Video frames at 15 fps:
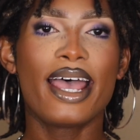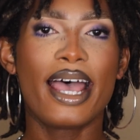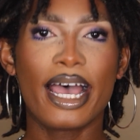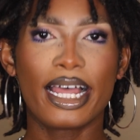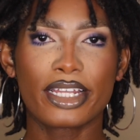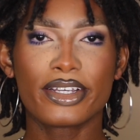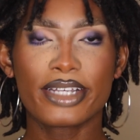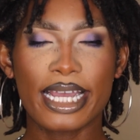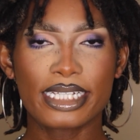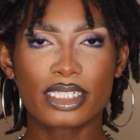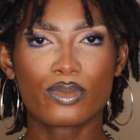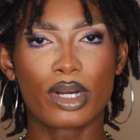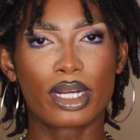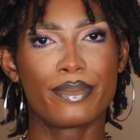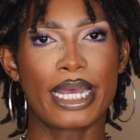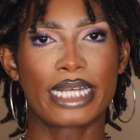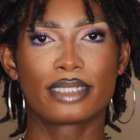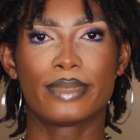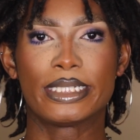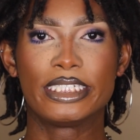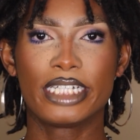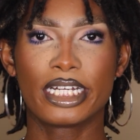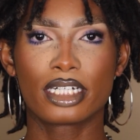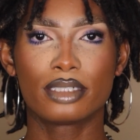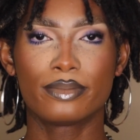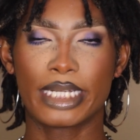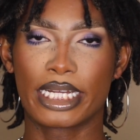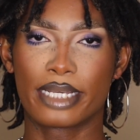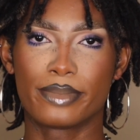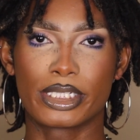Hello you guys and welcome back to my channel. My
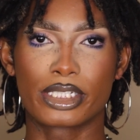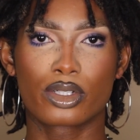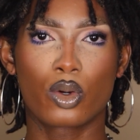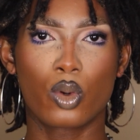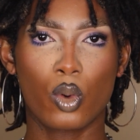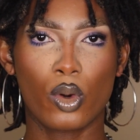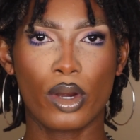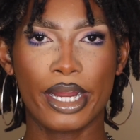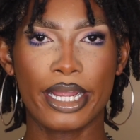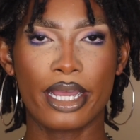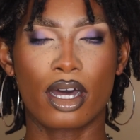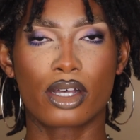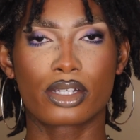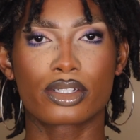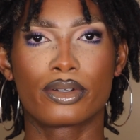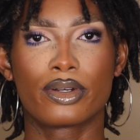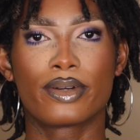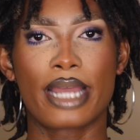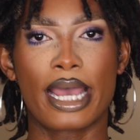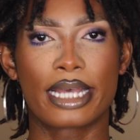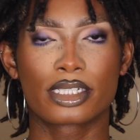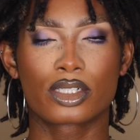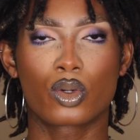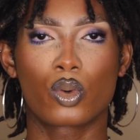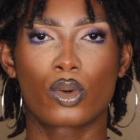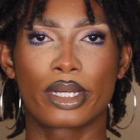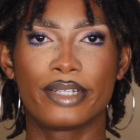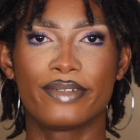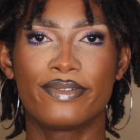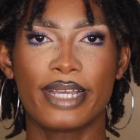name is Corey, also known as
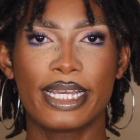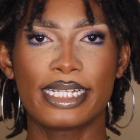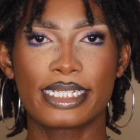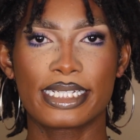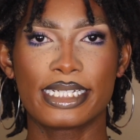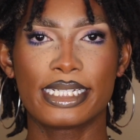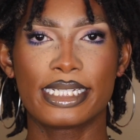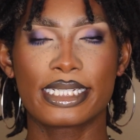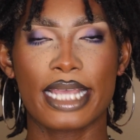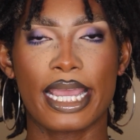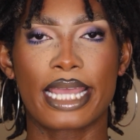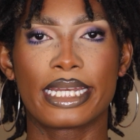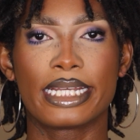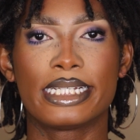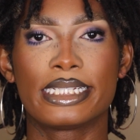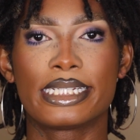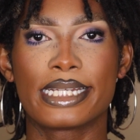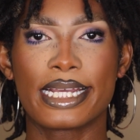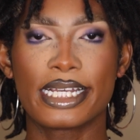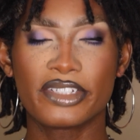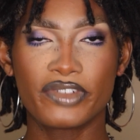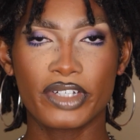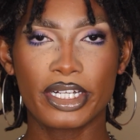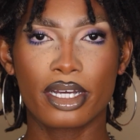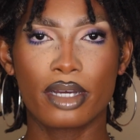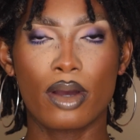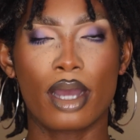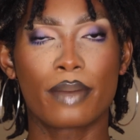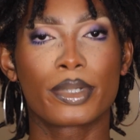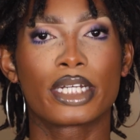QoriFaces, and in today's video
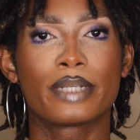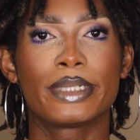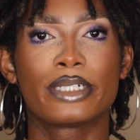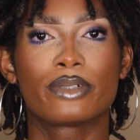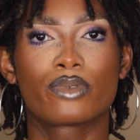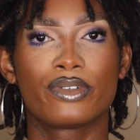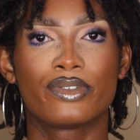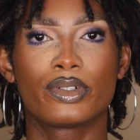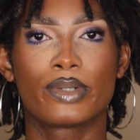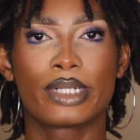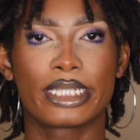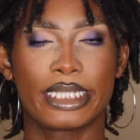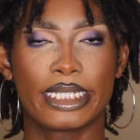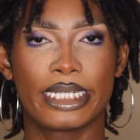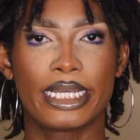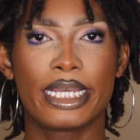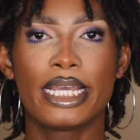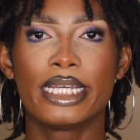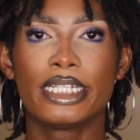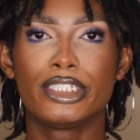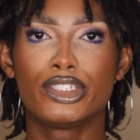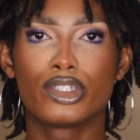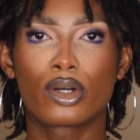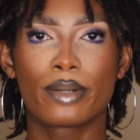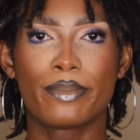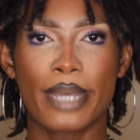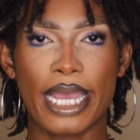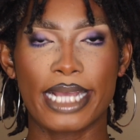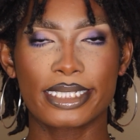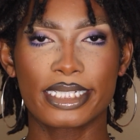I'm going to be reviewing the Dior
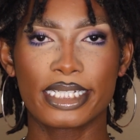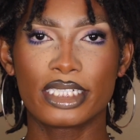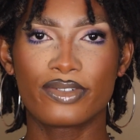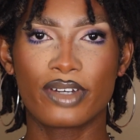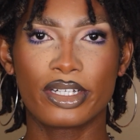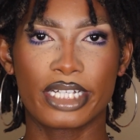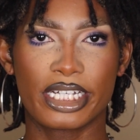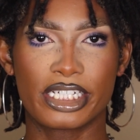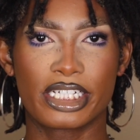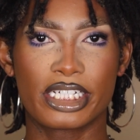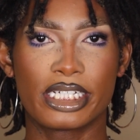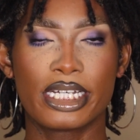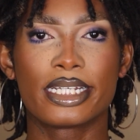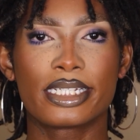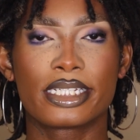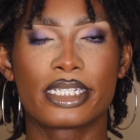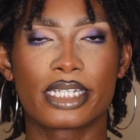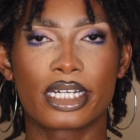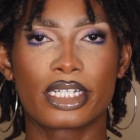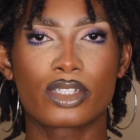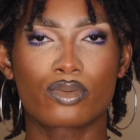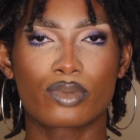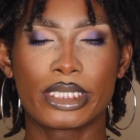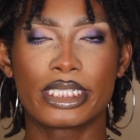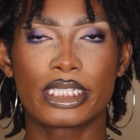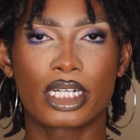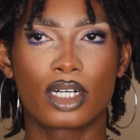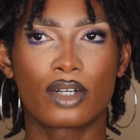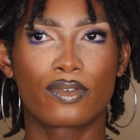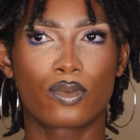Backstage foundation. This does
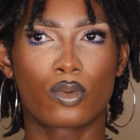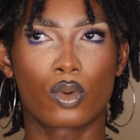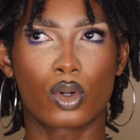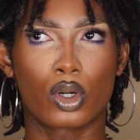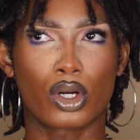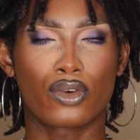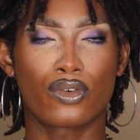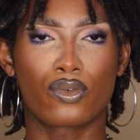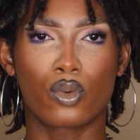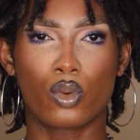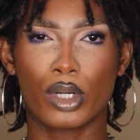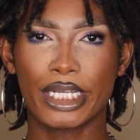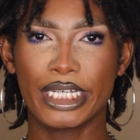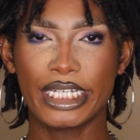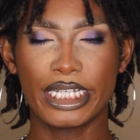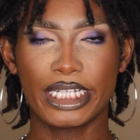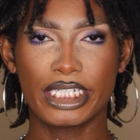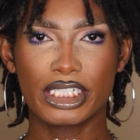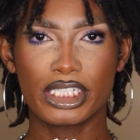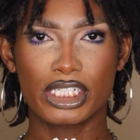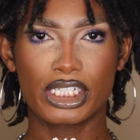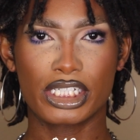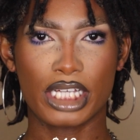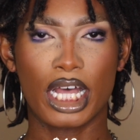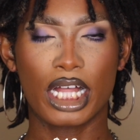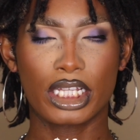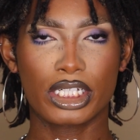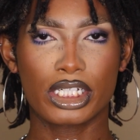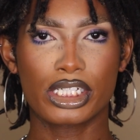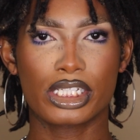retail for $40-ish.
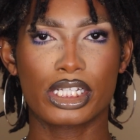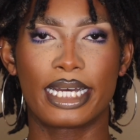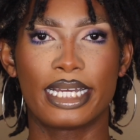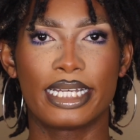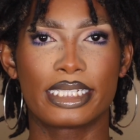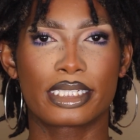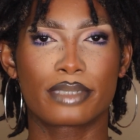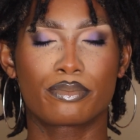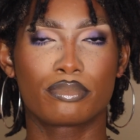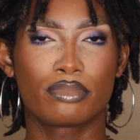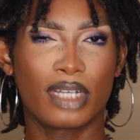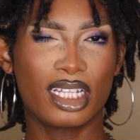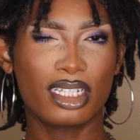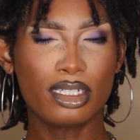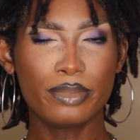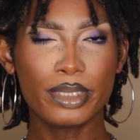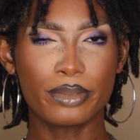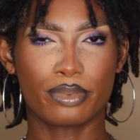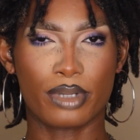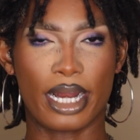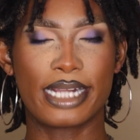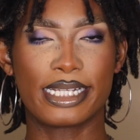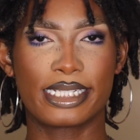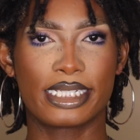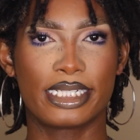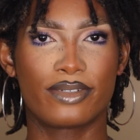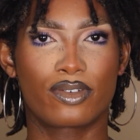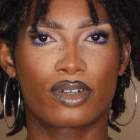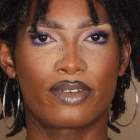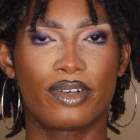It's a little bit pricey
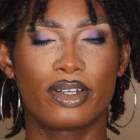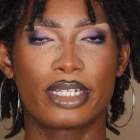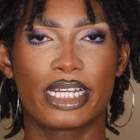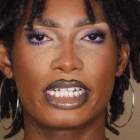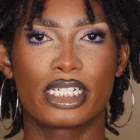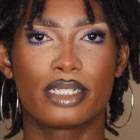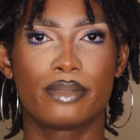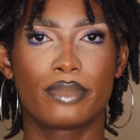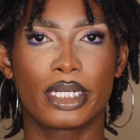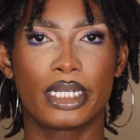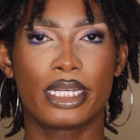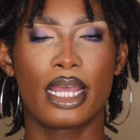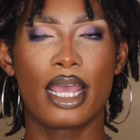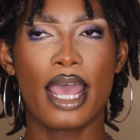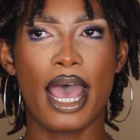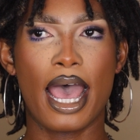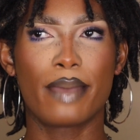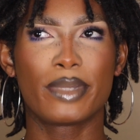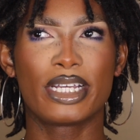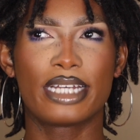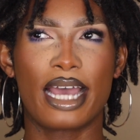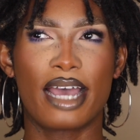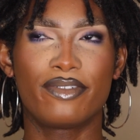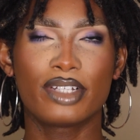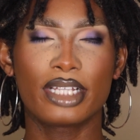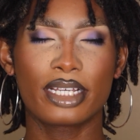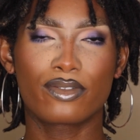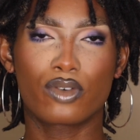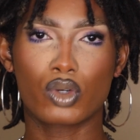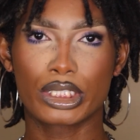for a foundation, but I mean I feel
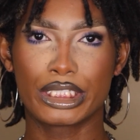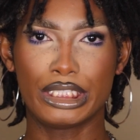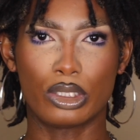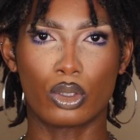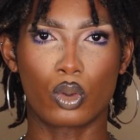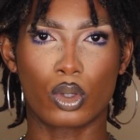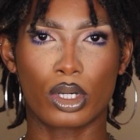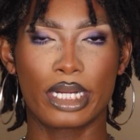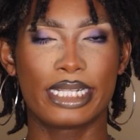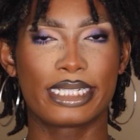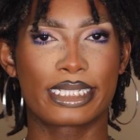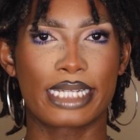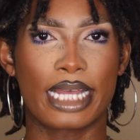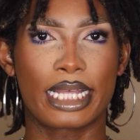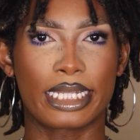like for Dior it's not